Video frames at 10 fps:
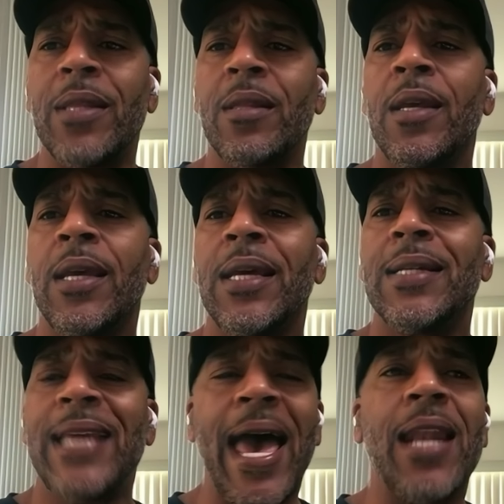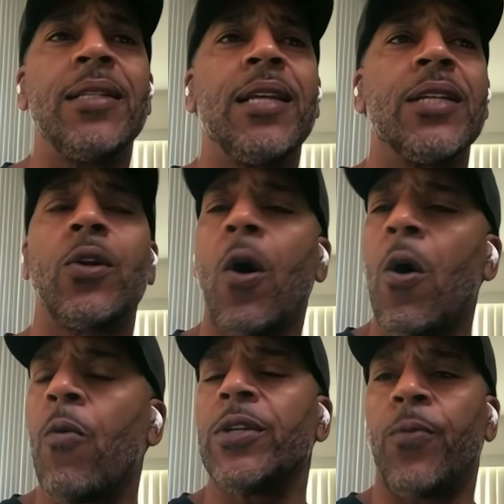But talent doesn't
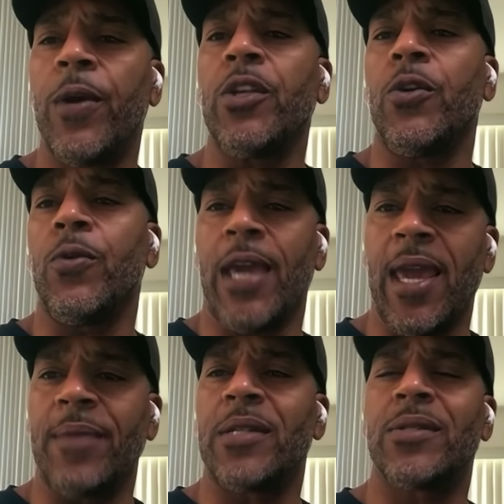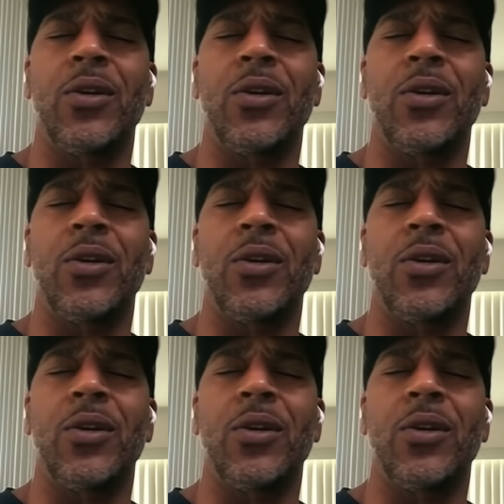always win you games.